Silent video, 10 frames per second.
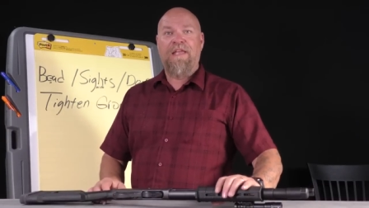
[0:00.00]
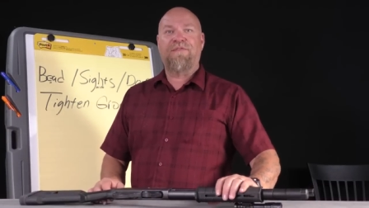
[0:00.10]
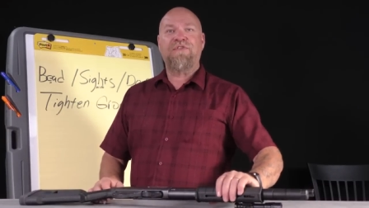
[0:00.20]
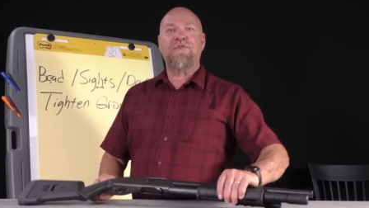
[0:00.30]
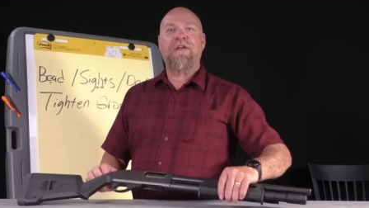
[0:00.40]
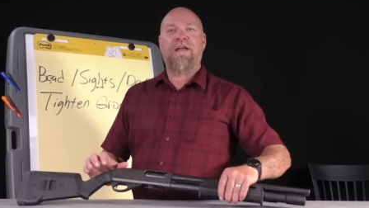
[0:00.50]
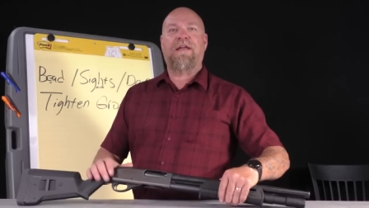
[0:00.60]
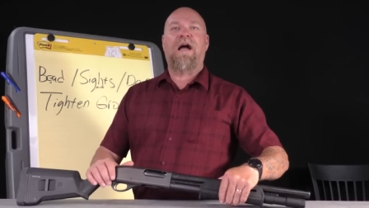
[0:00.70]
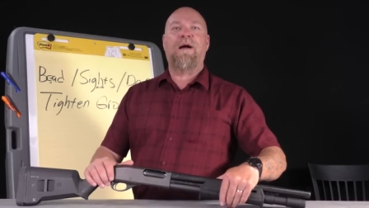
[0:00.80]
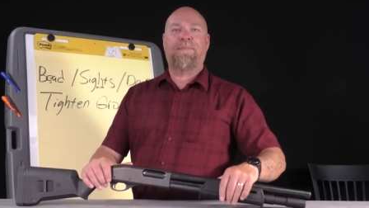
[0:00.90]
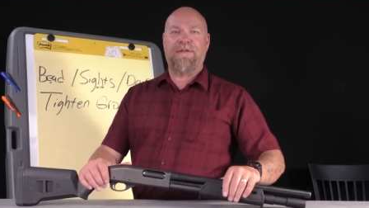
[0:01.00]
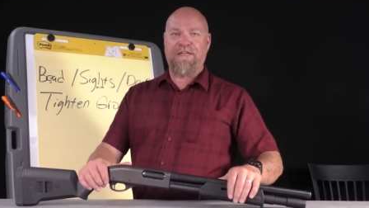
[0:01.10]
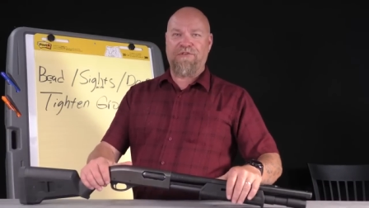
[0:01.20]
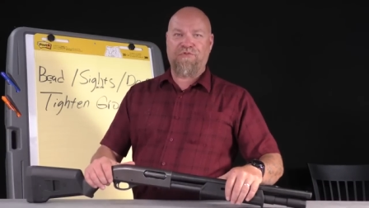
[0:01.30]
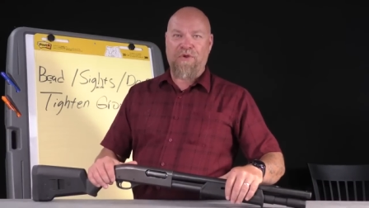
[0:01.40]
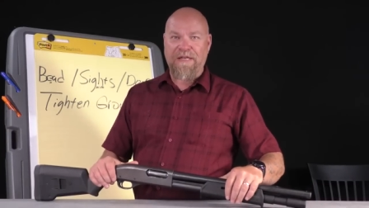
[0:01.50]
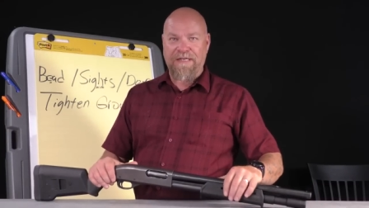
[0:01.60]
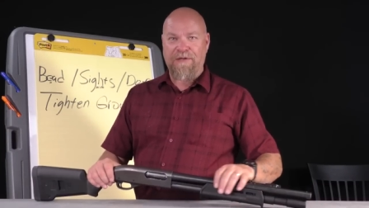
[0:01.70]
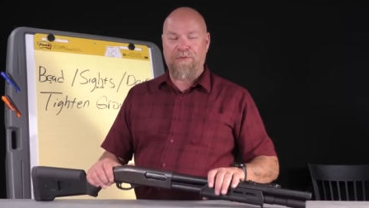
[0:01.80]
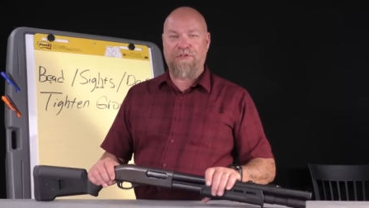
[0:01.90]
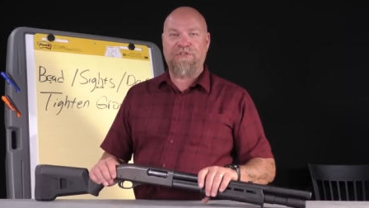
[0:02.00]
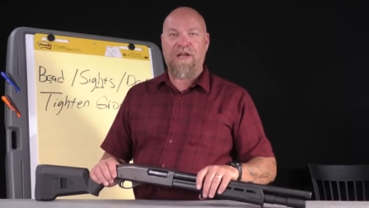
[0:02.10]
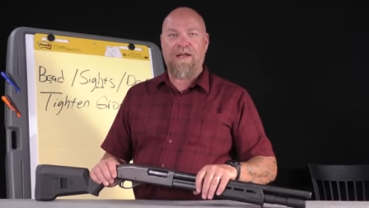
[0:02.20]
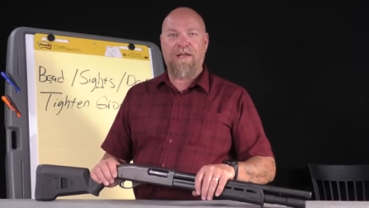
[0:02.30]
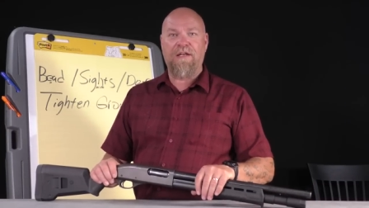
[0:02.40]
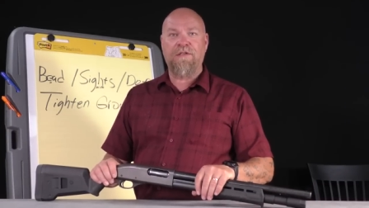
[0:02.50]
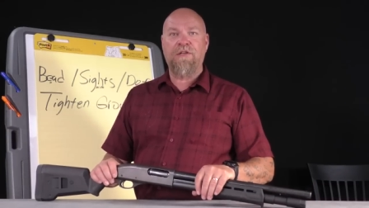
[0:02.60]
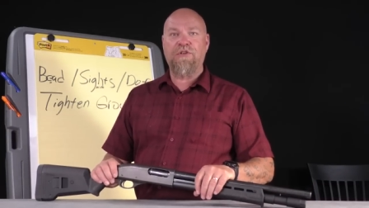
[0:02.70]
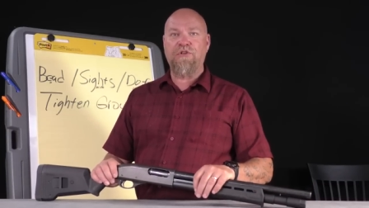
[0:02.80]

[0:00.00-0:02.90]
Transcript: If you get competent training with a shotgun,